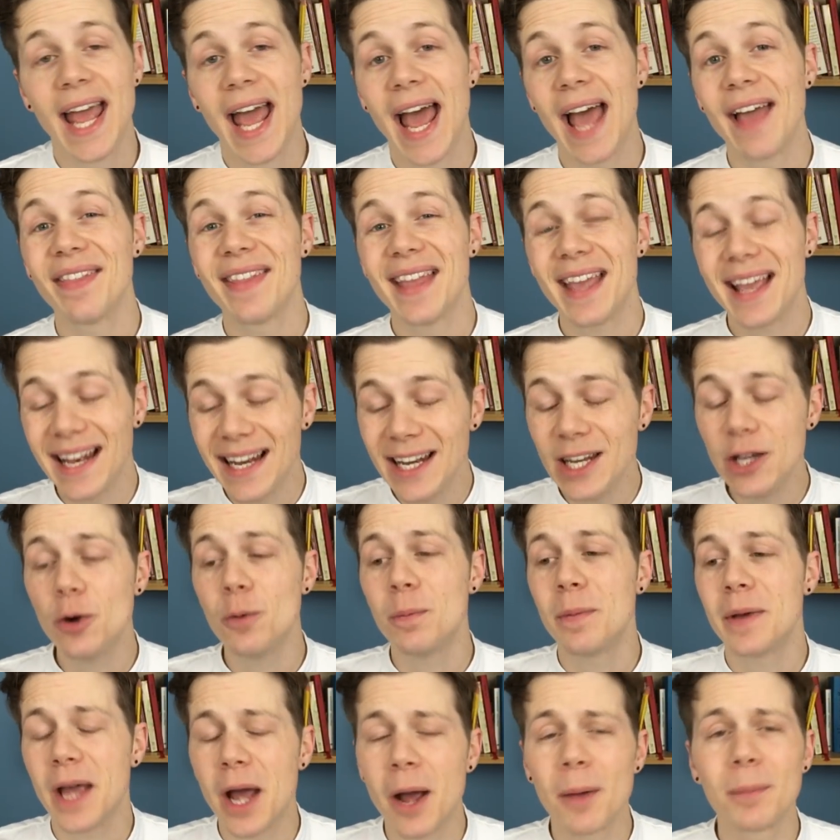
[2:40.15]
and they're a little
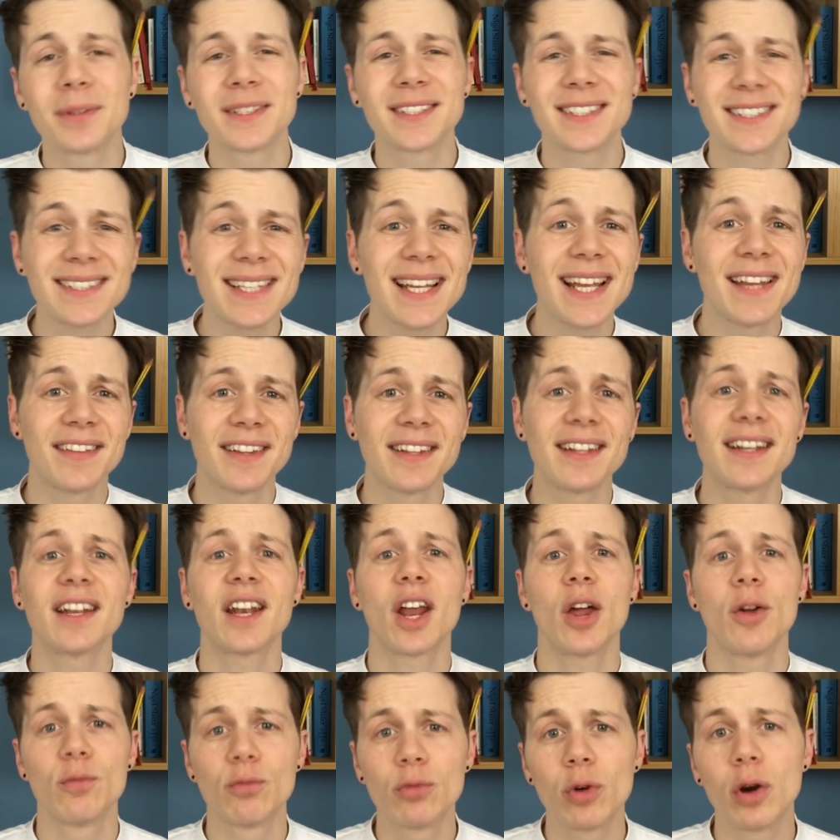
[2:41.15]
bit upset that they
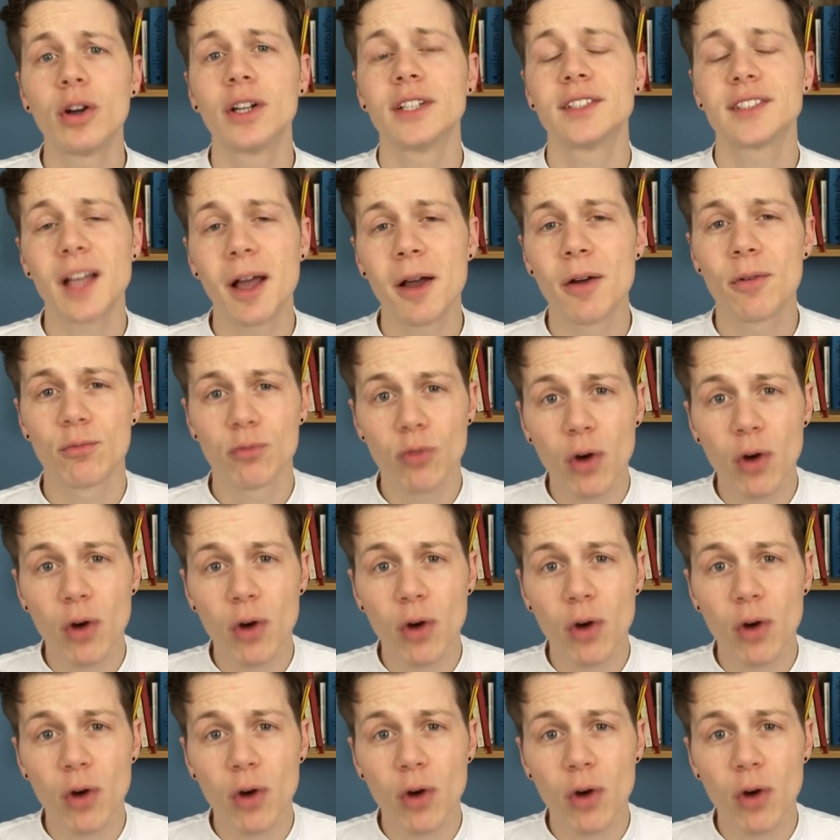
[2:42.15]
don't rise up,